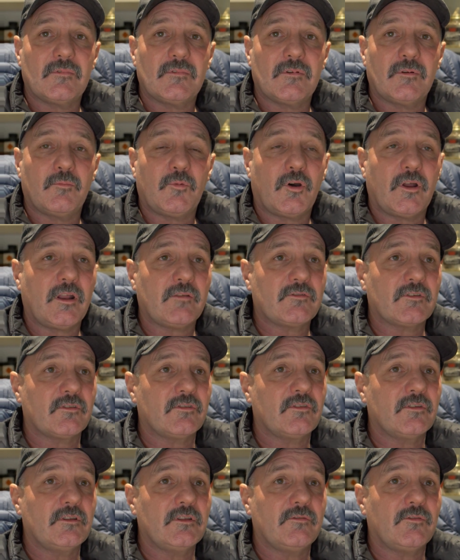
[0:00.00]
might have to
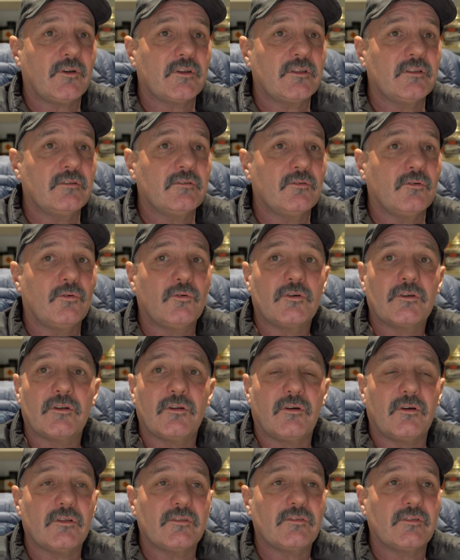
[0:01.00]
see if I can
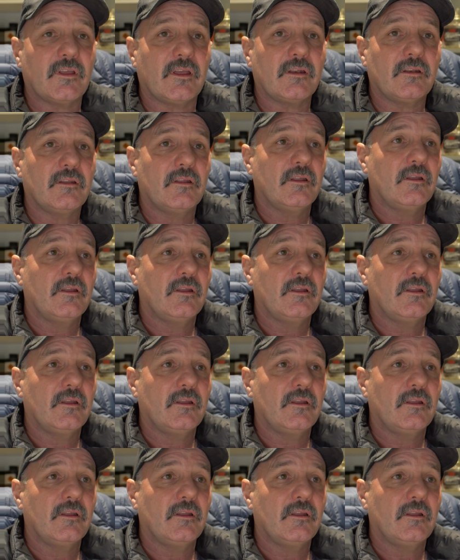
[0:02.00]
organise that.